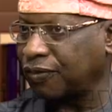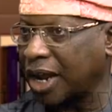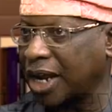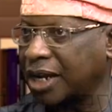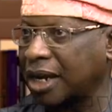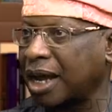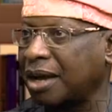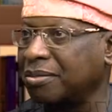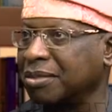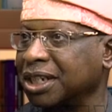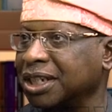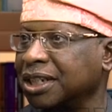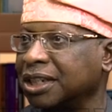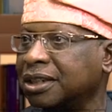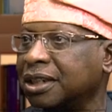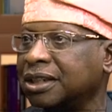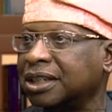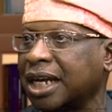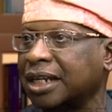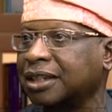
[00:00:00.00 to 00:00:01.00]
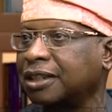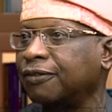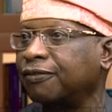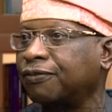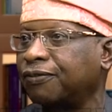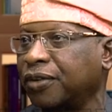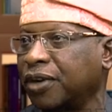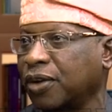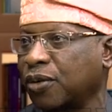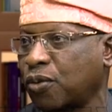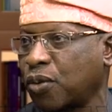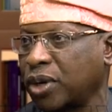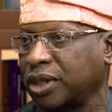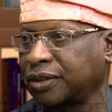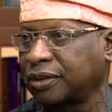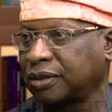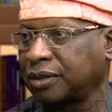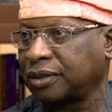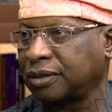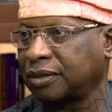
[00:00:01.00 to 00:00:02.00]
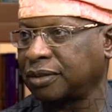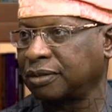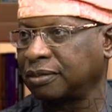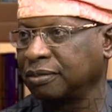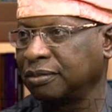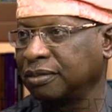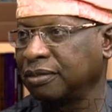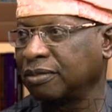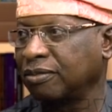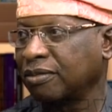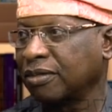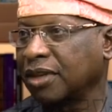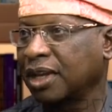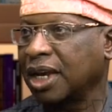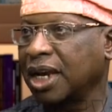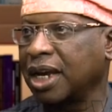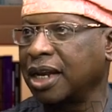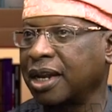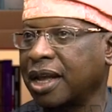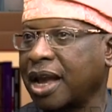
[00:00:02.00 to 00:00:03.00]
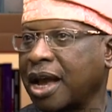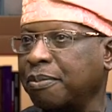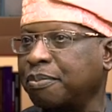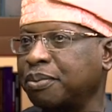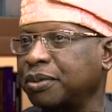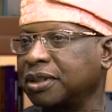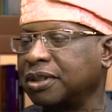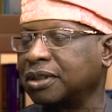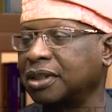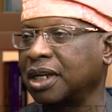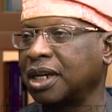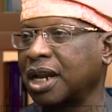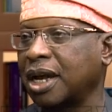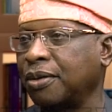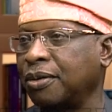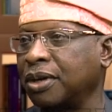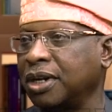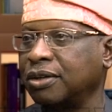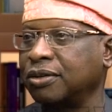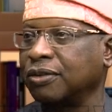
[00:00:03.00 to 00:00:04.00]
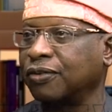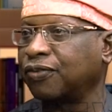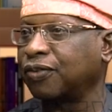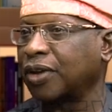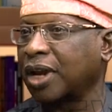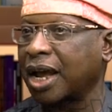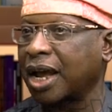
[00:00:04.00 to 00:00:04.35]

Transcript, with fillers: were flying how I many? 13 frequencies. And ARP said, I wanted to